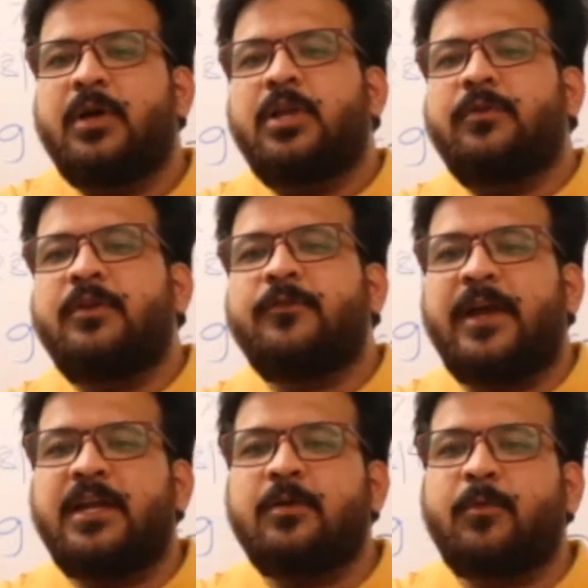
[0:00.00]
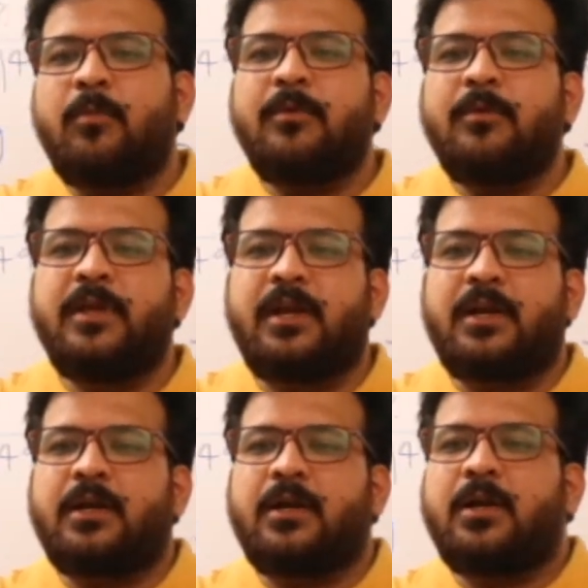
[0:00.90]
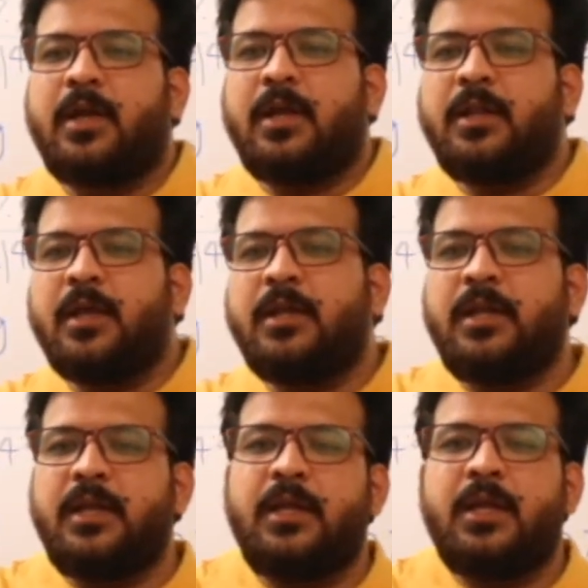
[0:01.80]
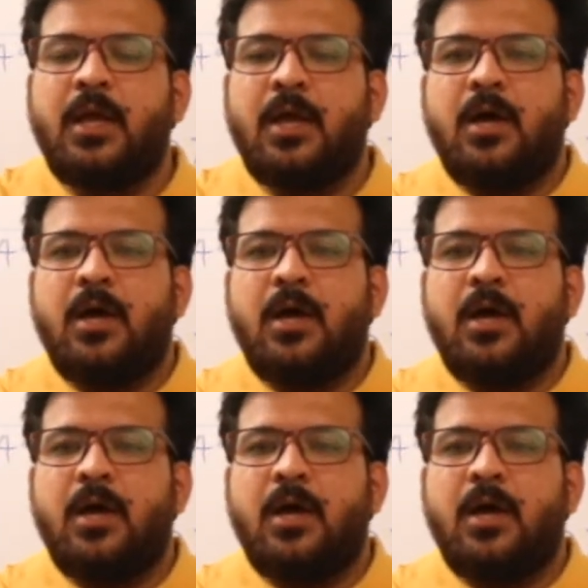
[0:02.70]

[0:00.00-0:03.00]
you will find the problem there in the